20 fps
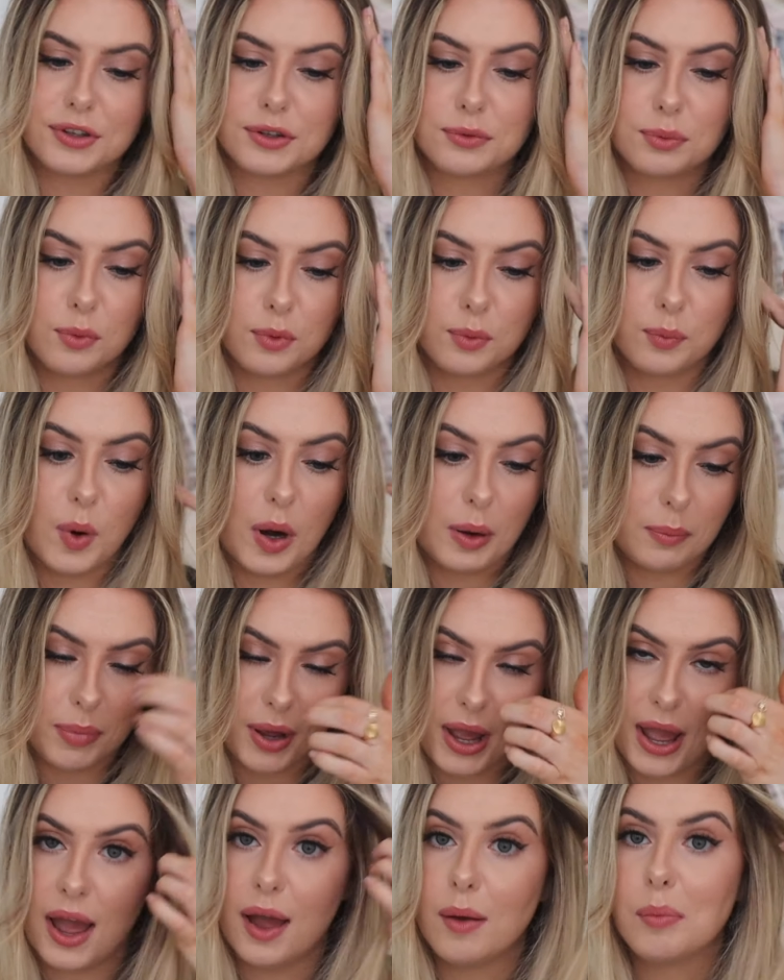just worn one
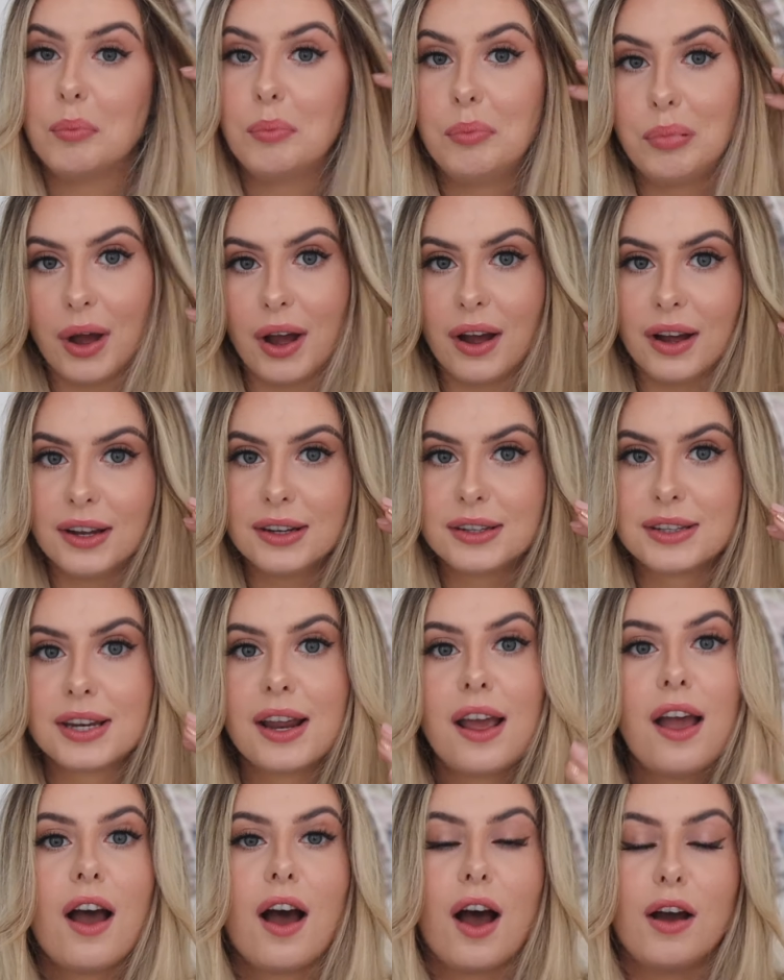pair, but
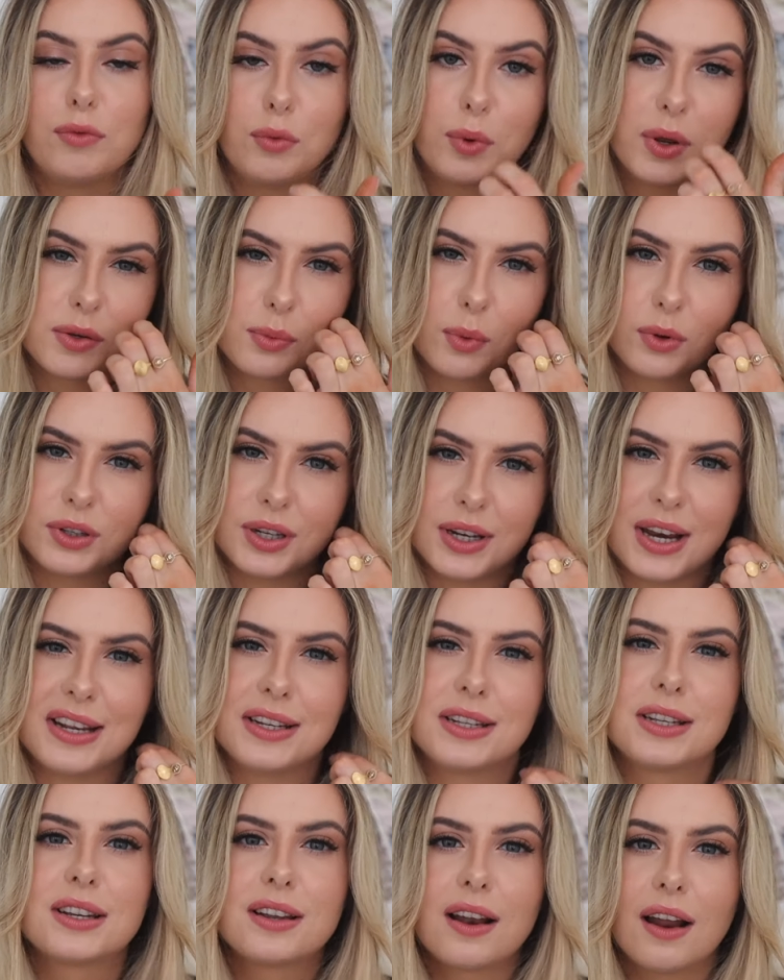I've always wanted a
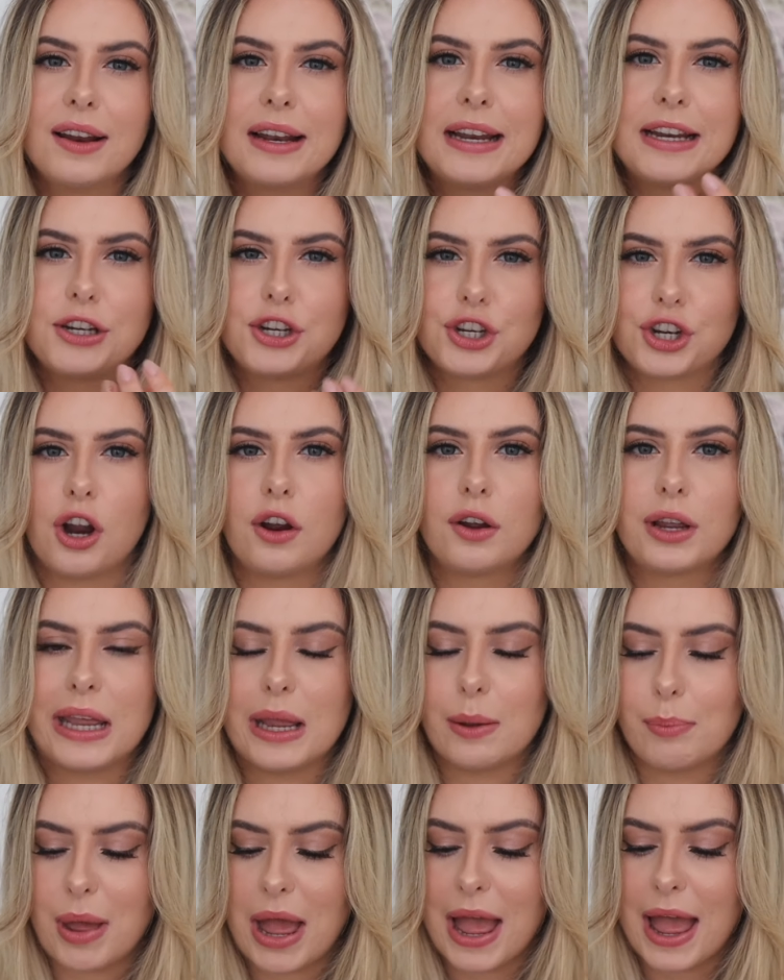slightly
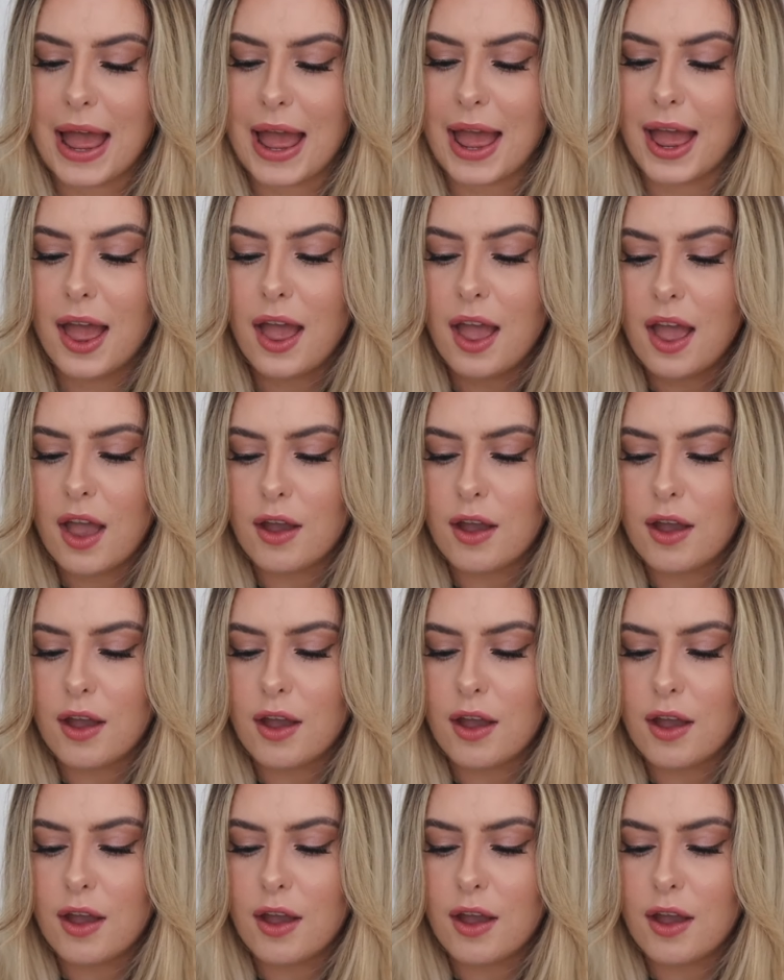chunkier pair